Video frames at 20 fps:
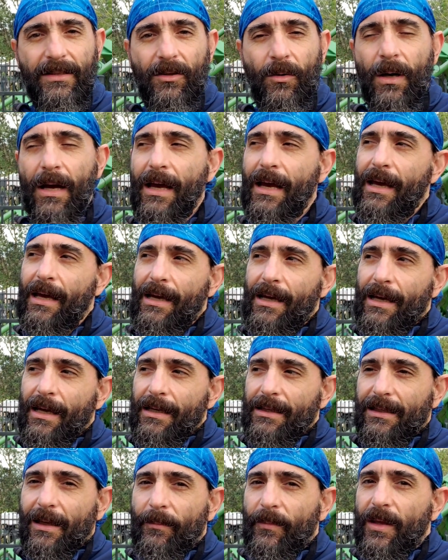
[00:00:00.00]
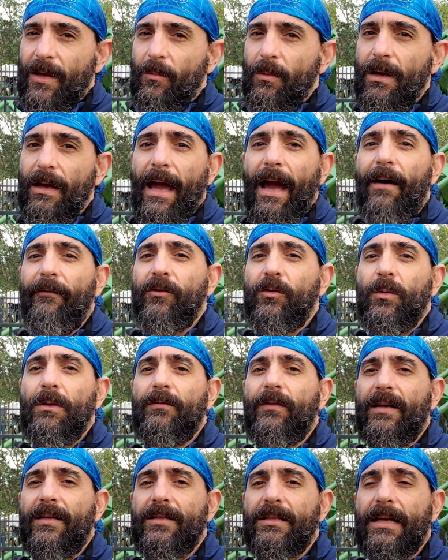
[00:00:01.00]
So something we have to
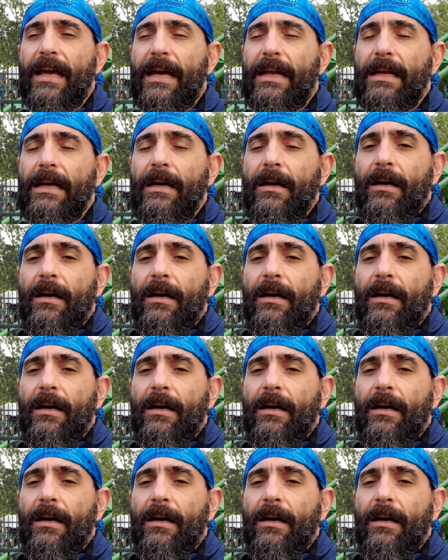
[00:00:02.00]
investigate.